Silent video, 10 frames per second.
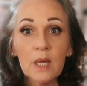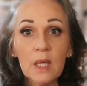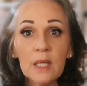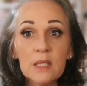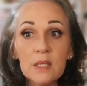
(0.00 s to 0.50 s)

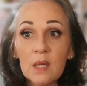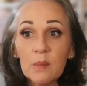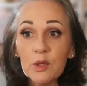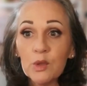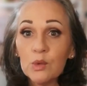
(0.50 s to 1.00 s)
It's not
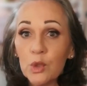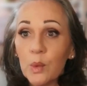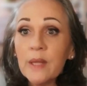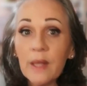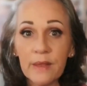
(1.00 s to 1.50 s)
about you
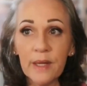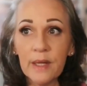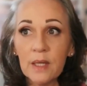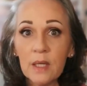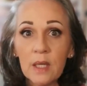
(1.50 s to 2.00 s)
doing the thing.
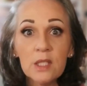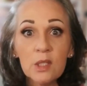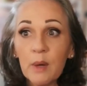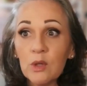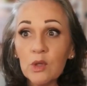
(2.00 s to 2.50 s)
It's
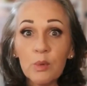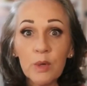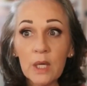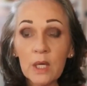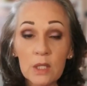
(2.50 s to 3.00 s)
about you
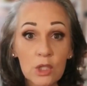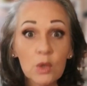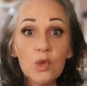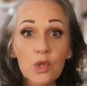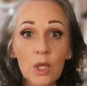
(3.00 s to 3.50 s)
bringing a
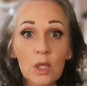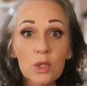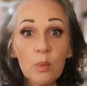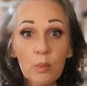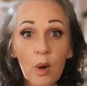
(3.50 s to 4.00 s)
solution
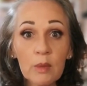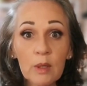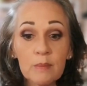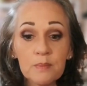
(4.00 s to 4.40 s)
to a problem.